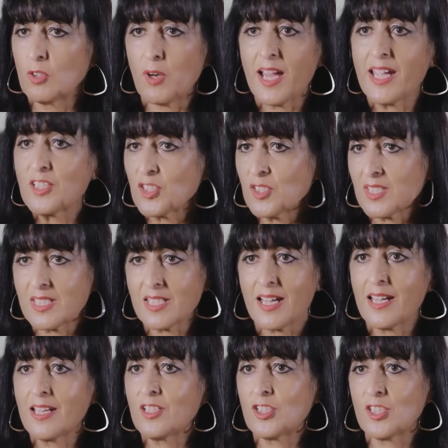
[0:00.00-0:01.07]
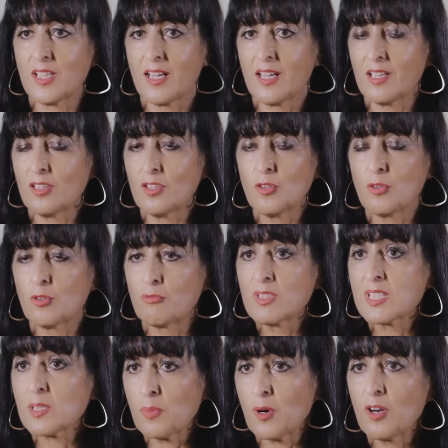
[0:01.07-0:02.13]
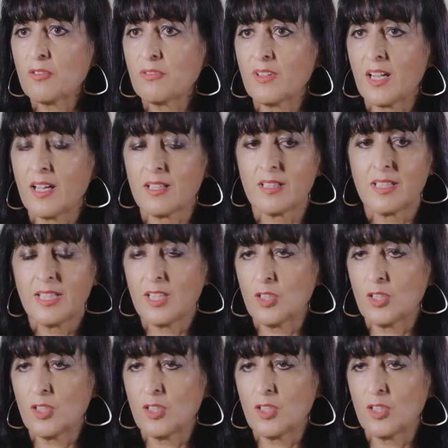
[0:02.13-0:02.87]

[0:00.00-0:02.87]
age and stage, your risk profile,